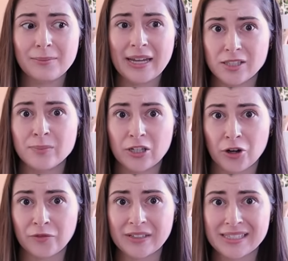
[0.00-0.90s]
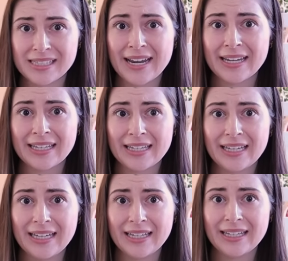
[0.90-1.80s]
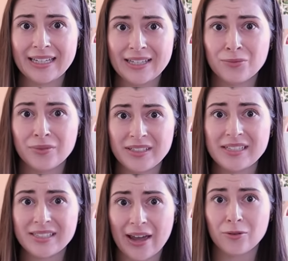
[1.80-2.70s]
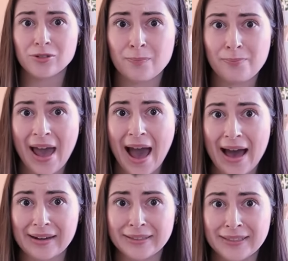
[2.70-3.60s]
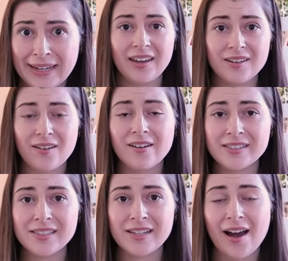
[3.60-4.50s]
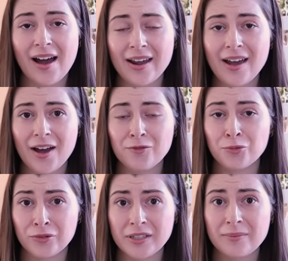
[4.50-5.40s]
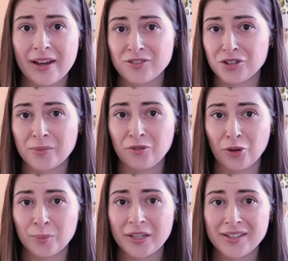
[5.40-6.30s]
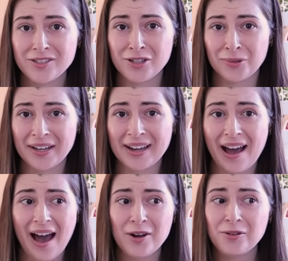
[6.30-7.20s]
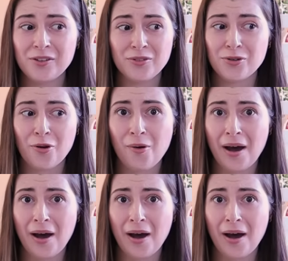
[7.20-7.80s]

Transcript: makes me nervous. Like, it, it really sounds bad. And honestly, I have really bad germophobia, so like, I don't even know